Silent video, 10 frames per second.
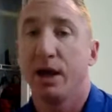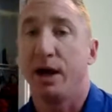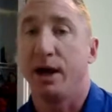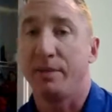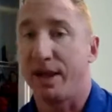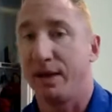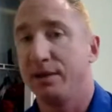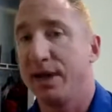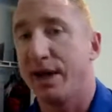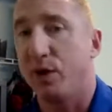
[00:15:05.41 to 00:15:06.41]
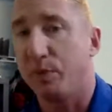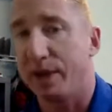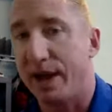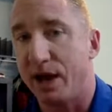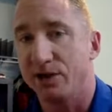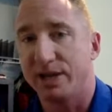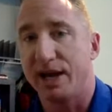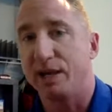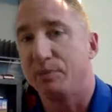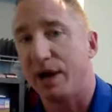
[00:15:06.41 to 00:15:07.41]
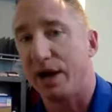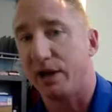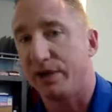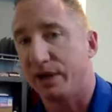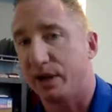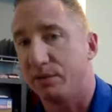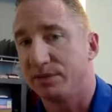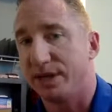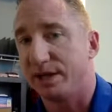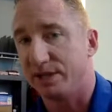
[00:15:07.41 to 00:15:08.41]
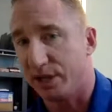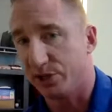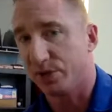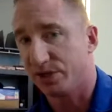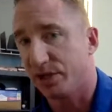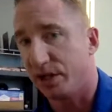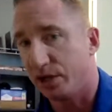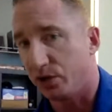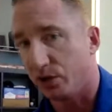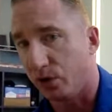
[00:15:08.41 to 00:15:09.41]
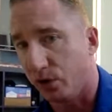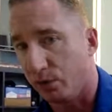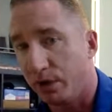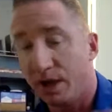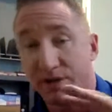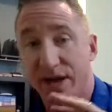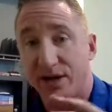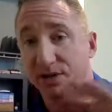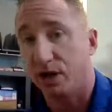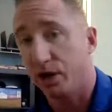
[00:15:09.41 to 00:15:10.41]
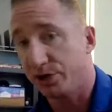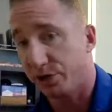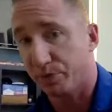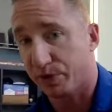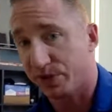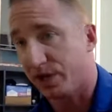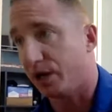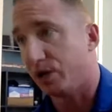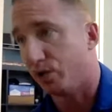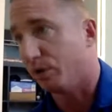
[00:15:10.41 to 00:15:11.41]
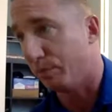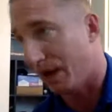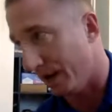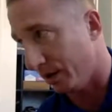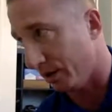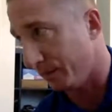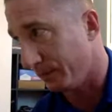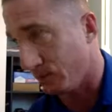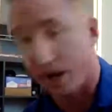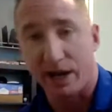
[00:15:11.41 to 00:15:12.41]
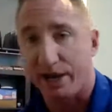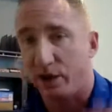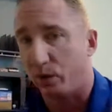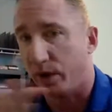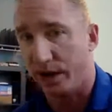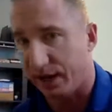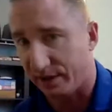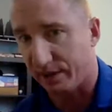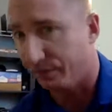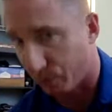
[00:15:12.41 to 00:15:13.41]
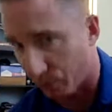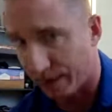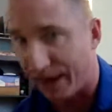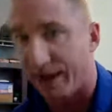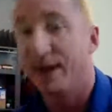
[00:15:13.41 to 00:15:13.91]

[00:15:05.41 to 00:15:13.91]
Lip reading: And in that open house, any buyer that comes that is interested in your home, that is 100% your buyer, right? I don't want anything for that.